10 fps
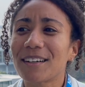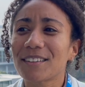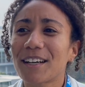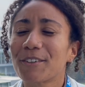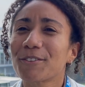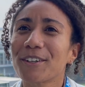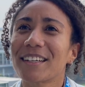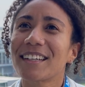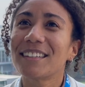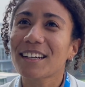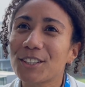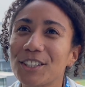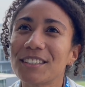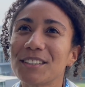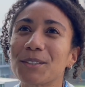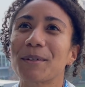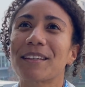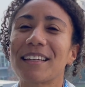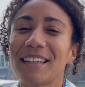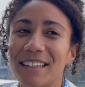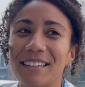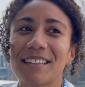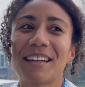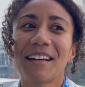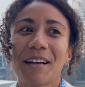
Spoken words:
a lot of great connections within